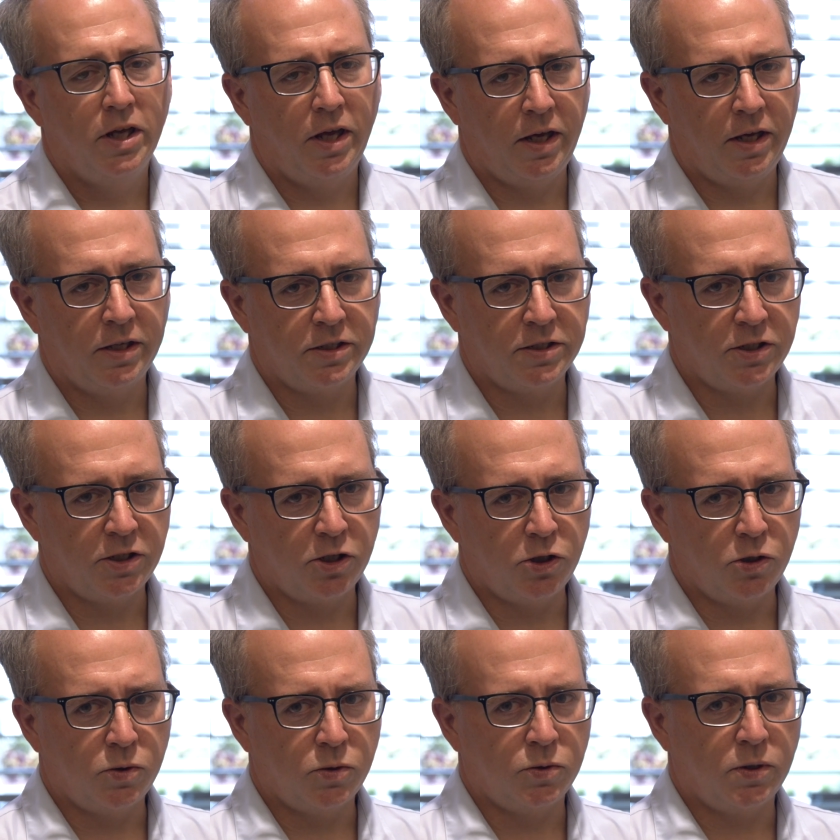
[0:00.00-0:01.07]
And
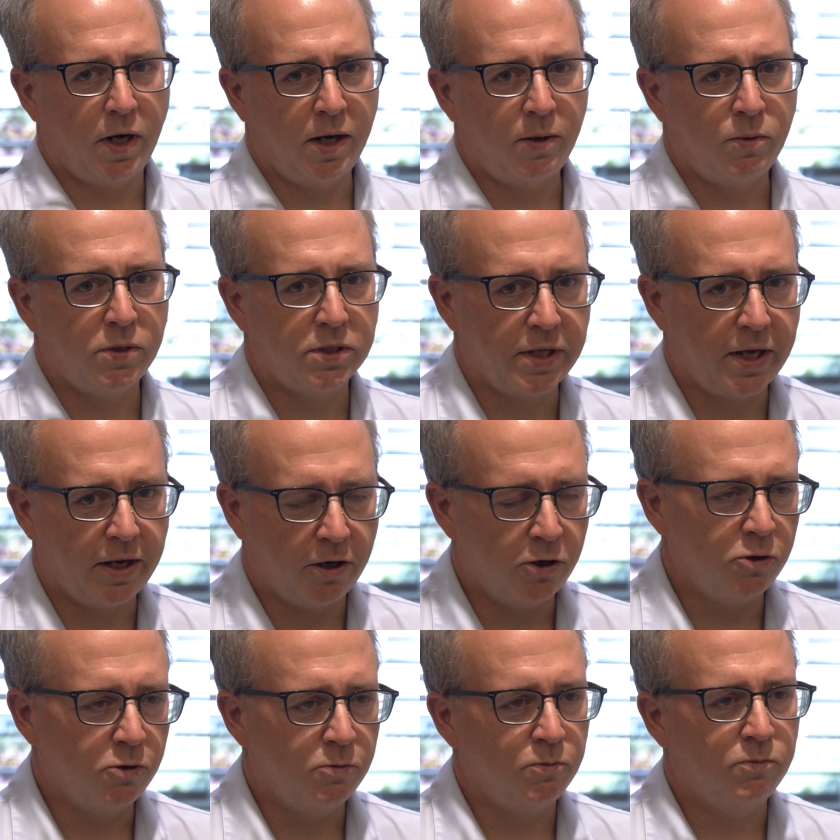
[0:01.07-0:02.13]
so I was at
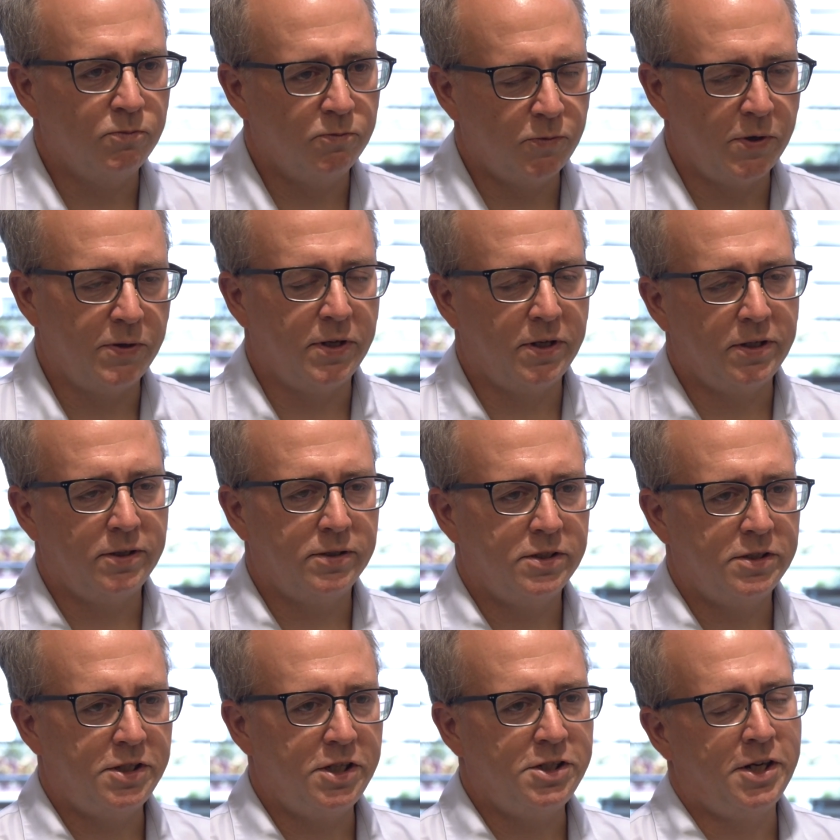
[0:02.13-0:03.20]
home with uh,
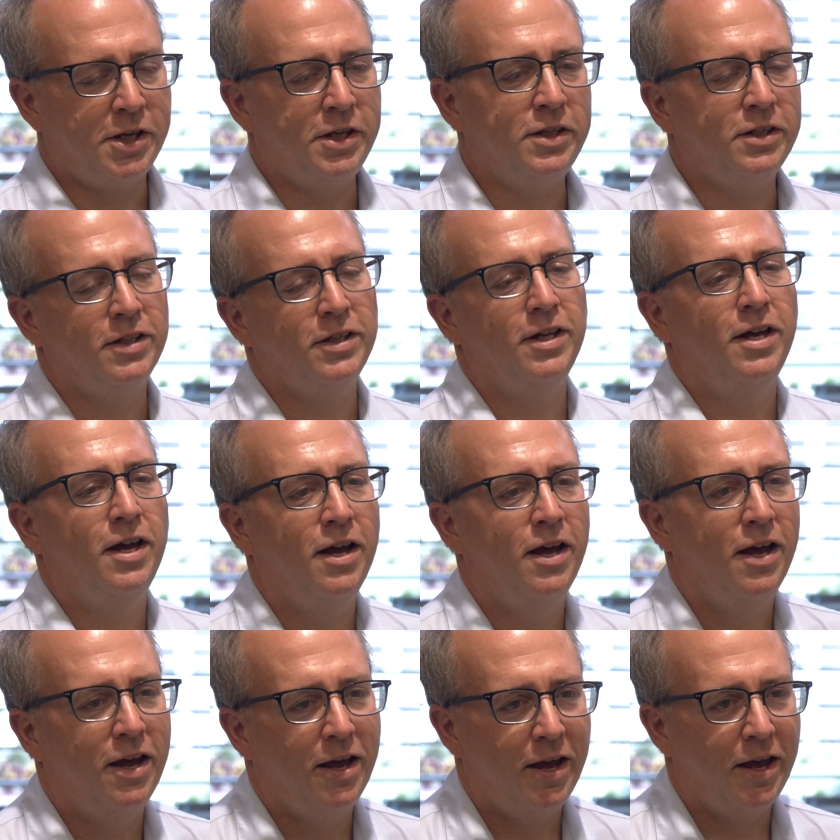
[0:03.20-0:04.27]
TJ
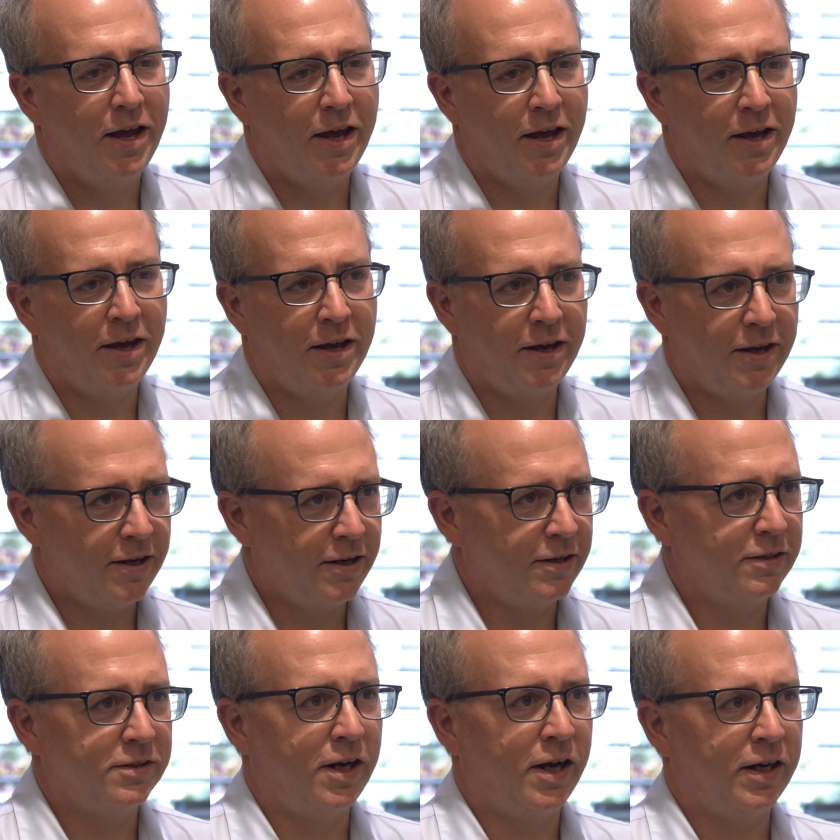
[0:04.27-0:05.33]

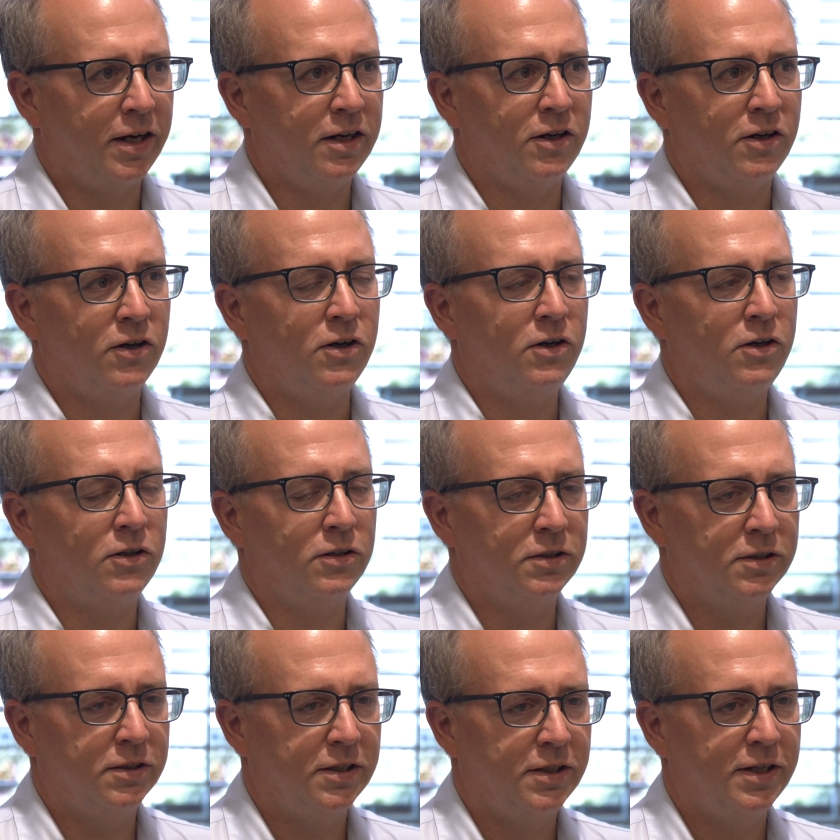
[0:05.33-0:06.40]
and I got a call
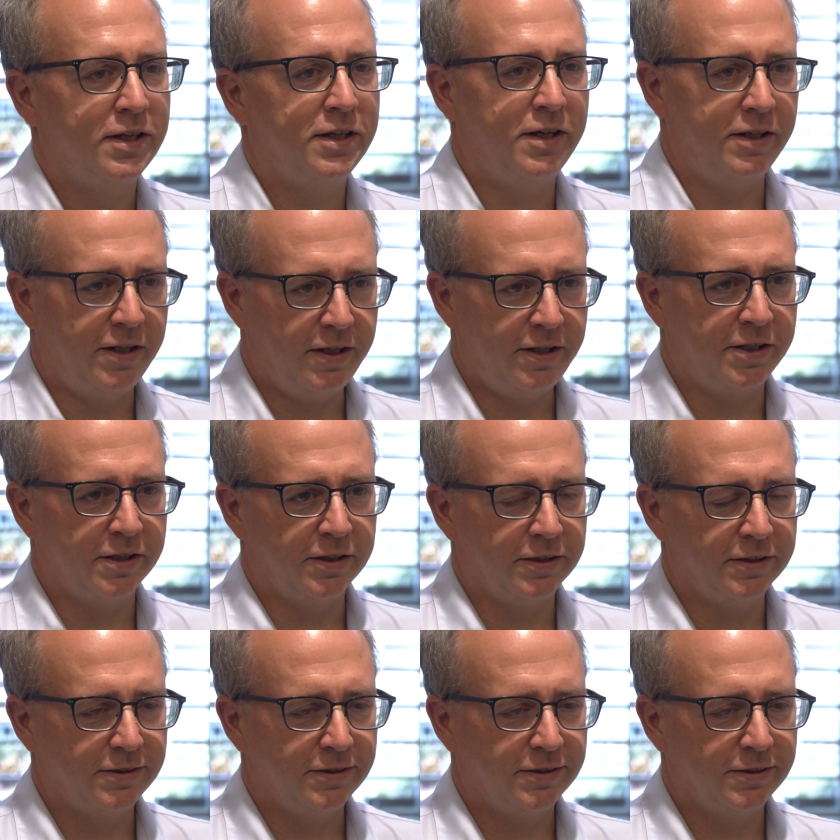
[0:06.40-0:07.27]
get in here.